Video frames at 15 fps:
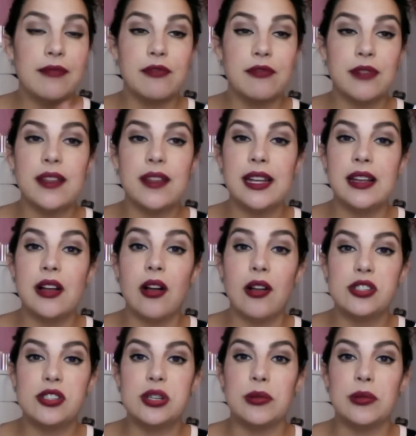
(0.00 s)
really
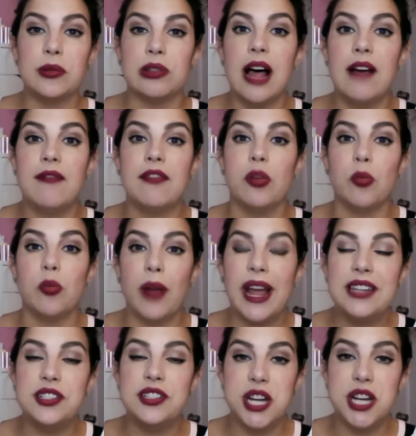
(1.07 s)
also love the
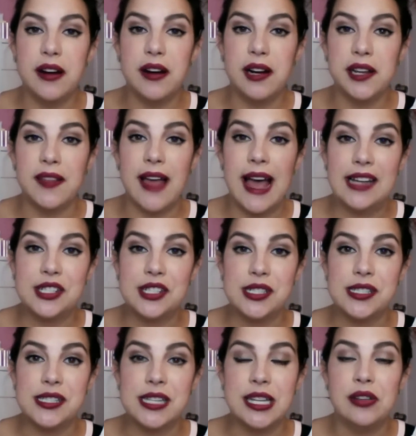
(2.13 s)
red cherry
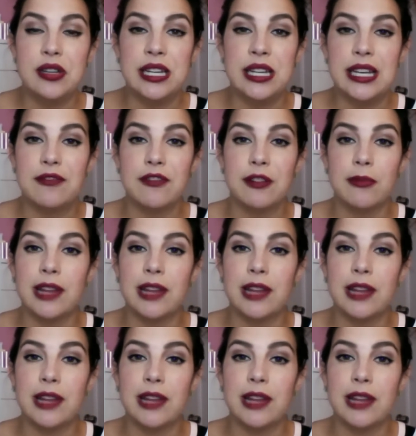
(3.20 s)
lashes that you can get from